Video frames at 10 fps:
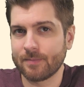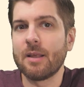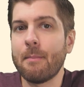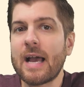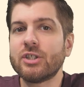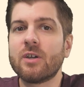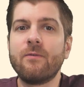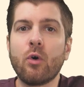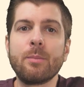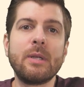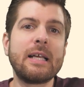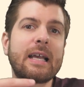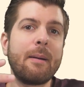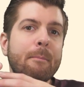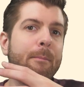The magic formula
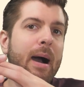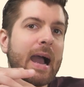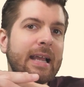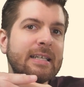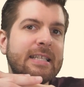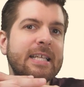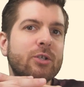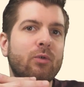combines these